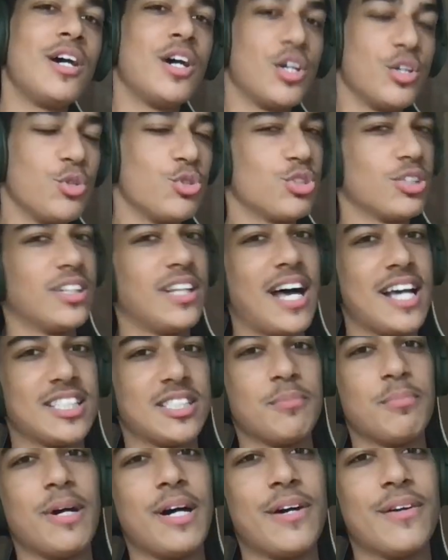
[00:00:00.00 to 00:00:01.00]
Usually lasts
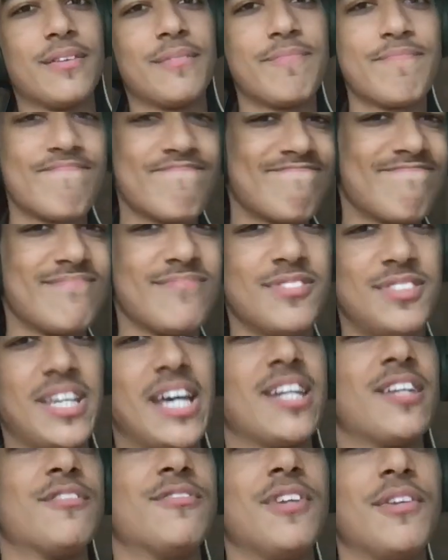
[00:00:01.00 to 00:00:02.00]
about
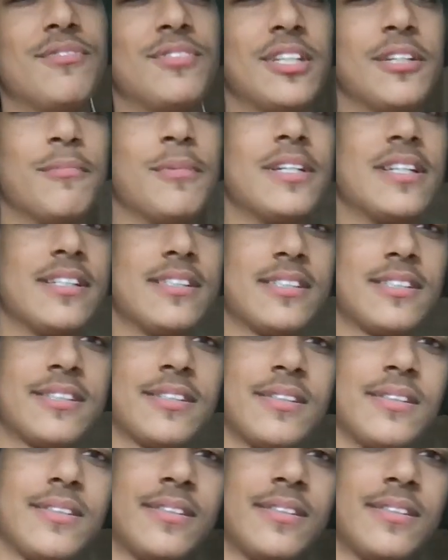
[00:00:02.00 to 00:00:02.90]
10 to 15 minutes.